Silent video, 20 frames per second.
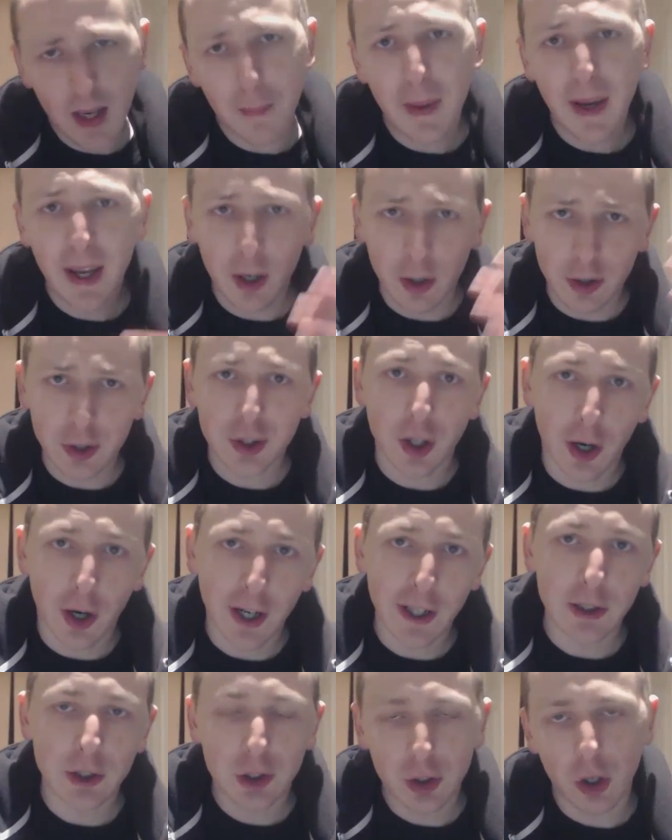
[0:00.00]
He appeared on the
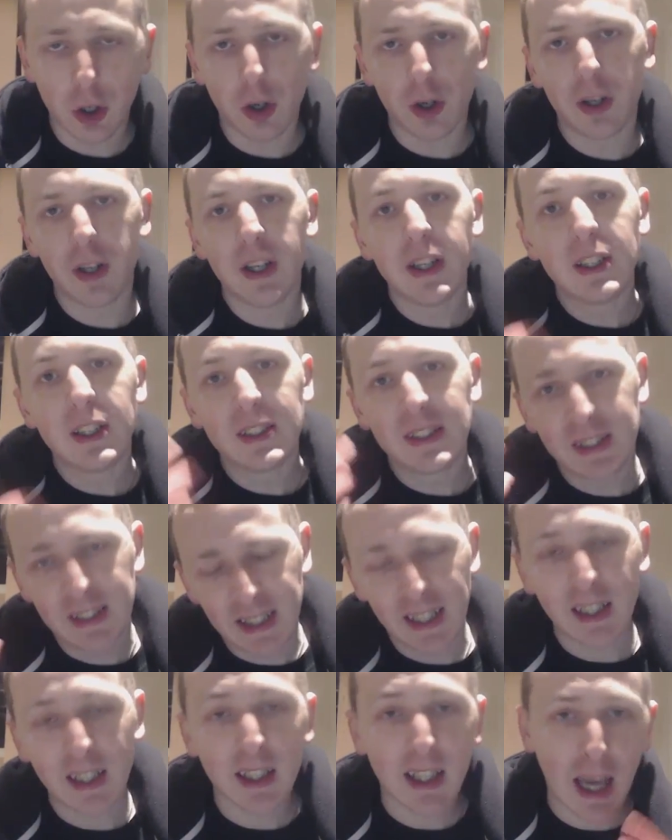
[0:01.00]
Titantron.
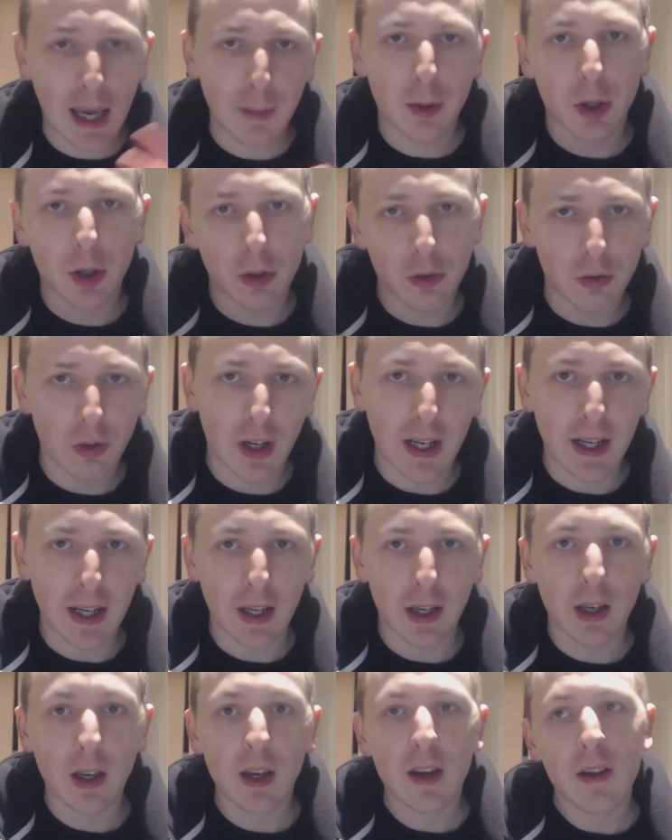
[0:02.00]
Cena came to the
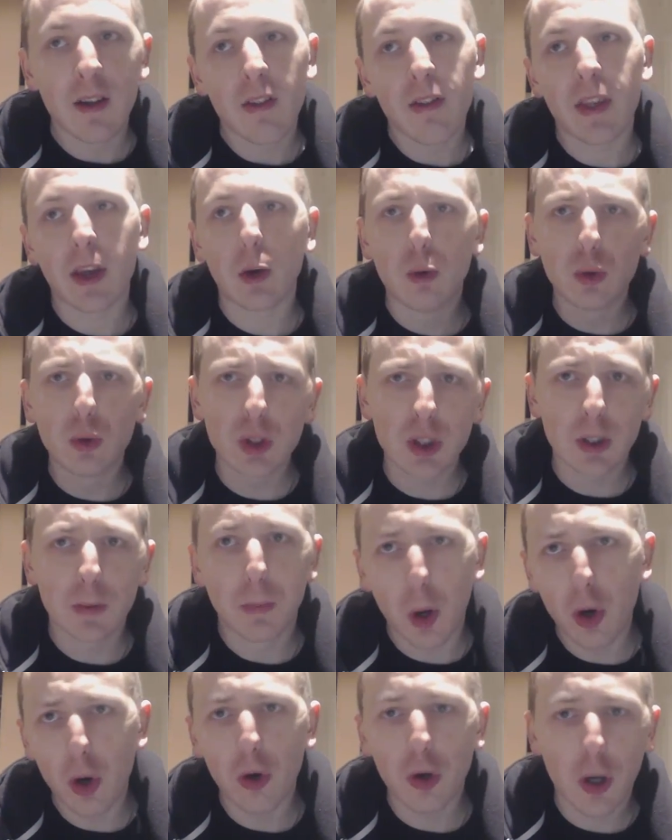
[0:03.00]
ring. They all
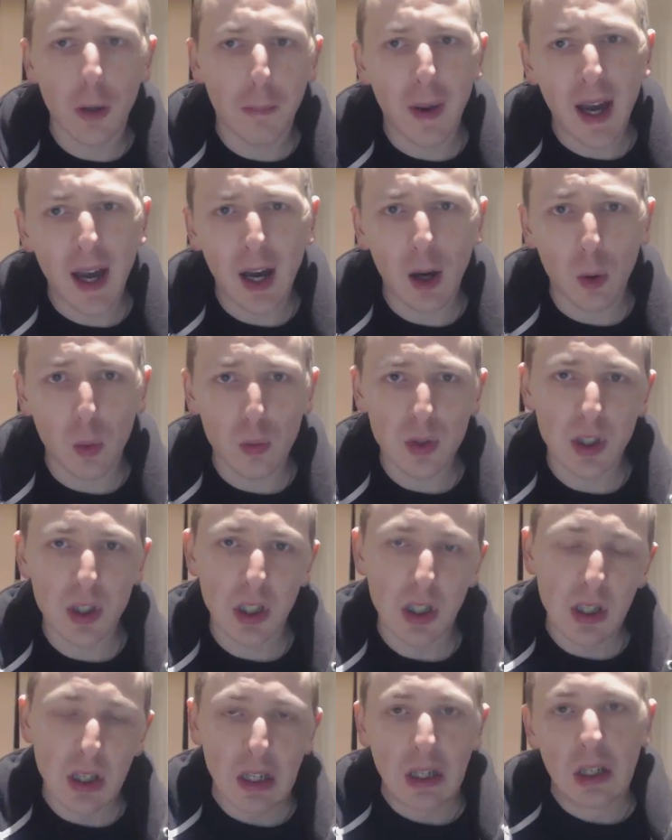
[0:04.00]
spoke
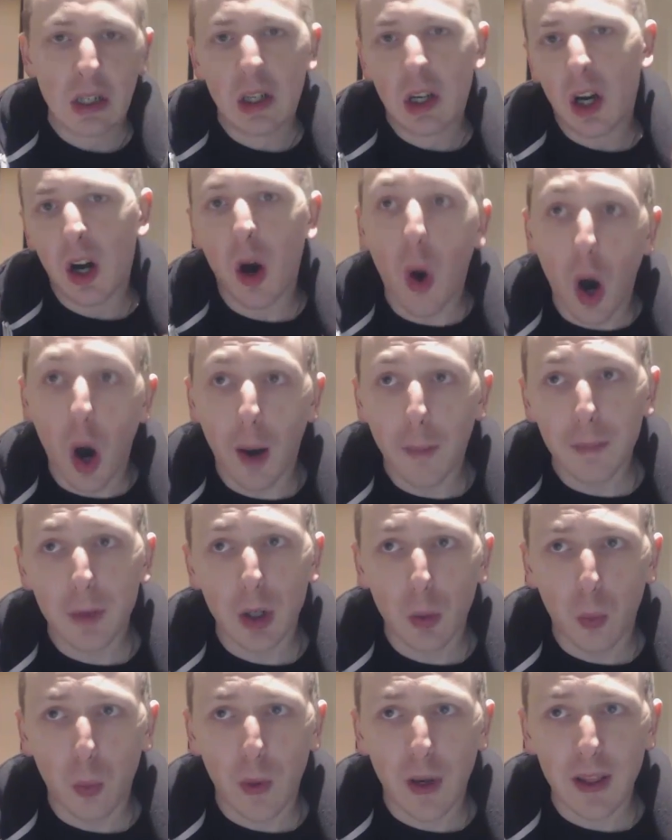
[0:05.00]
about, oh,
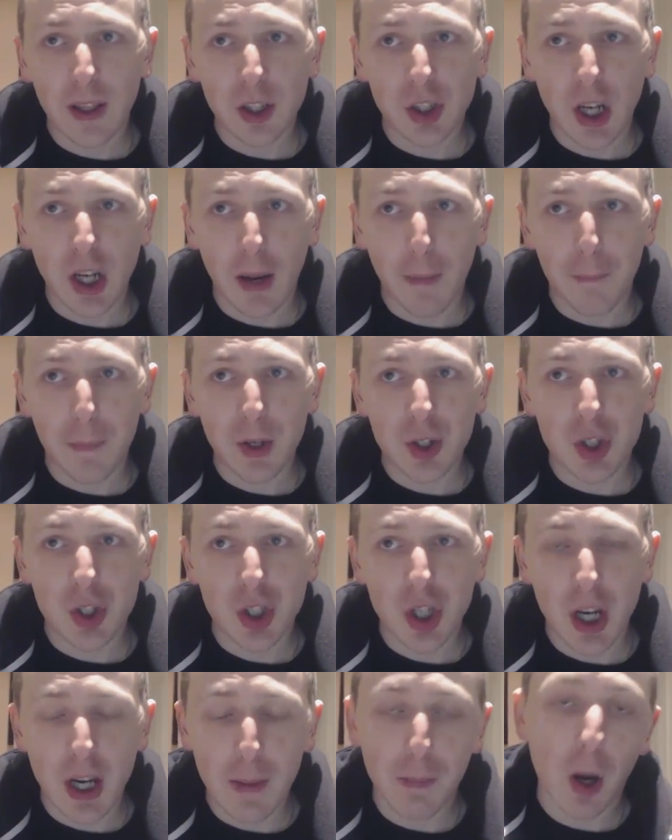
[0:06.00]
I'm going to win the
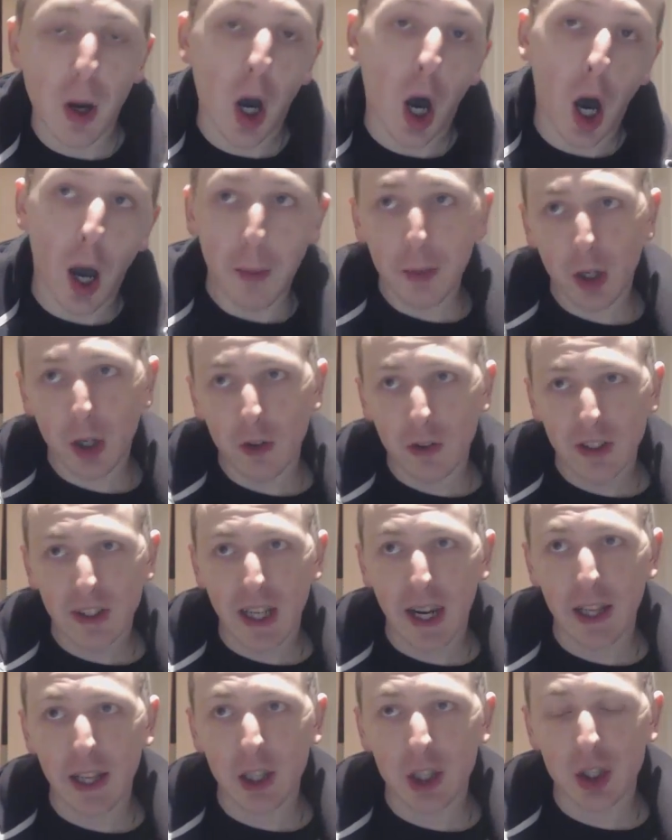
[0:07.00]
championship. I'm going to
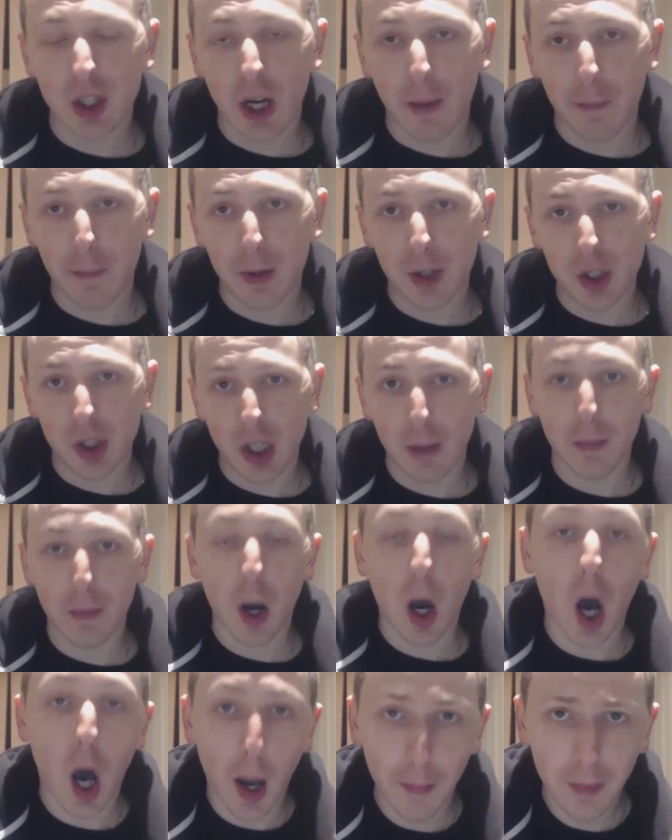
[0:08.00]
retain the
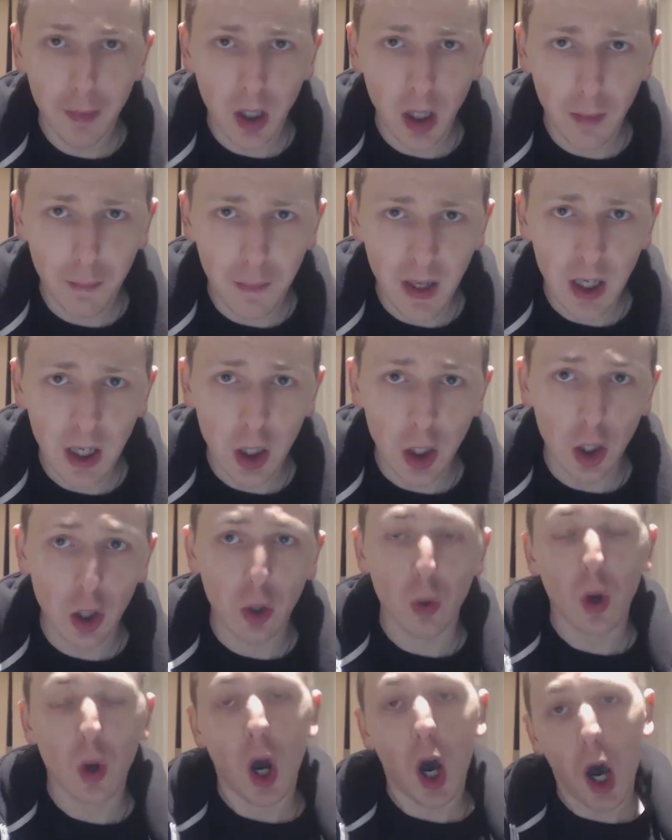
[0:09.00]
championship. I'm going to beat
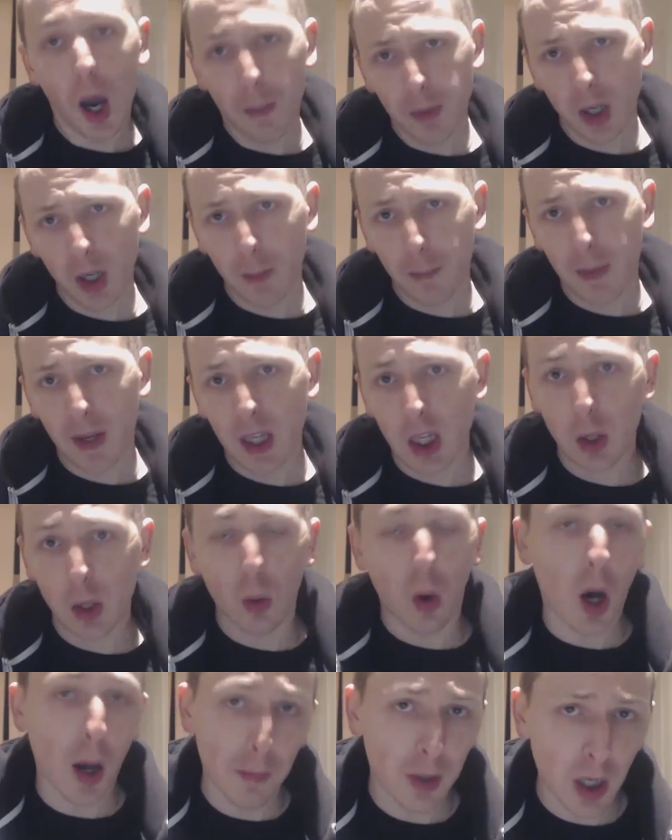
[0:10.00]
you. I'm going to beat
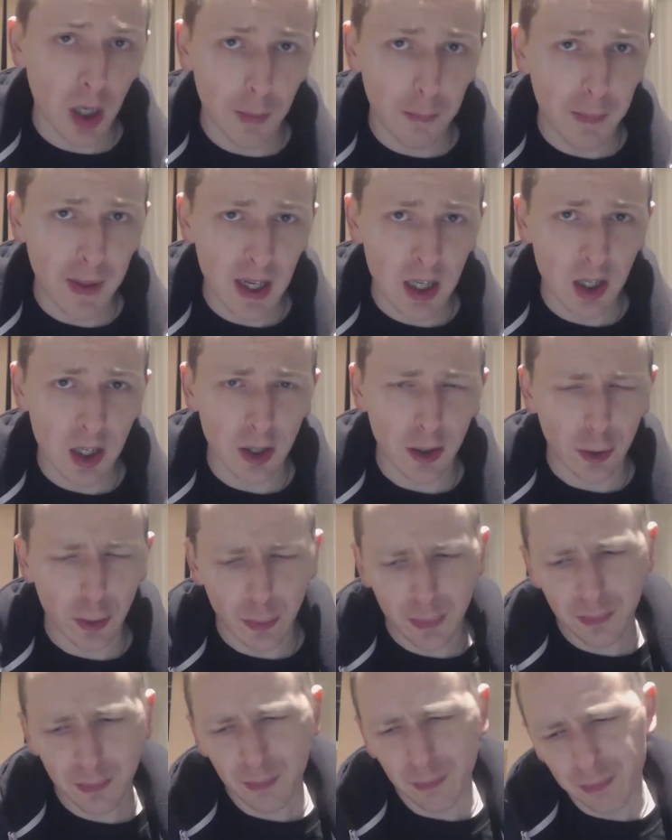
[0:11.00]
you. I'm going to beat
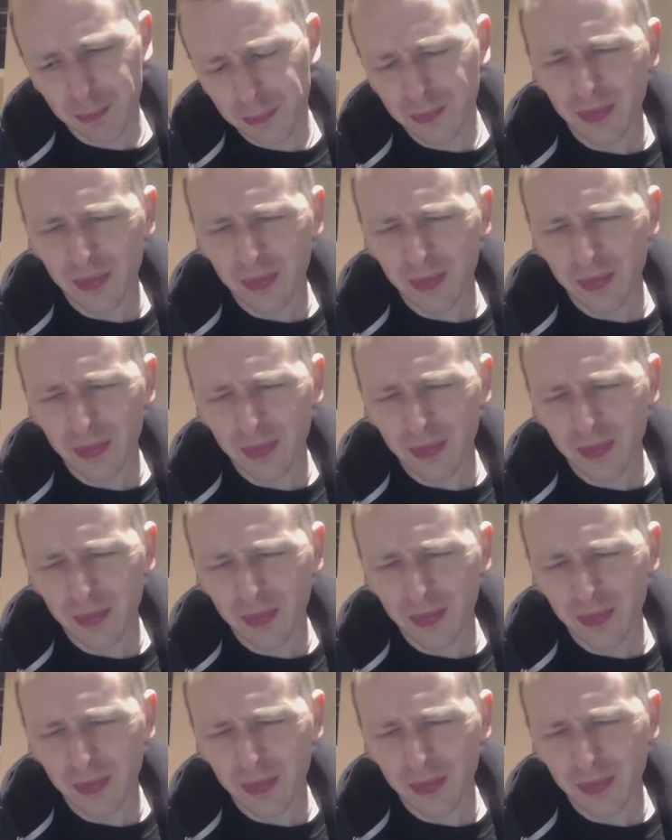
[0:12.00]
you.